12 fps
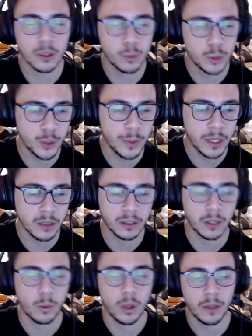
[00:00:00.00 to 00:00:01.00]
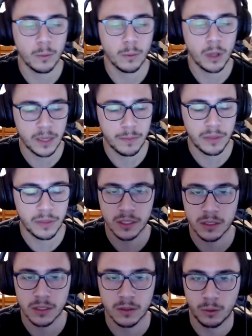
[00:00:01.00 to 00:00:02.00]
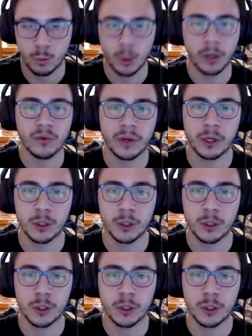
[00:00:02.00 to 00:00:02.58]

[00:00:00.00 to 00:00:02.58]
Would you be like while I keep things running over here?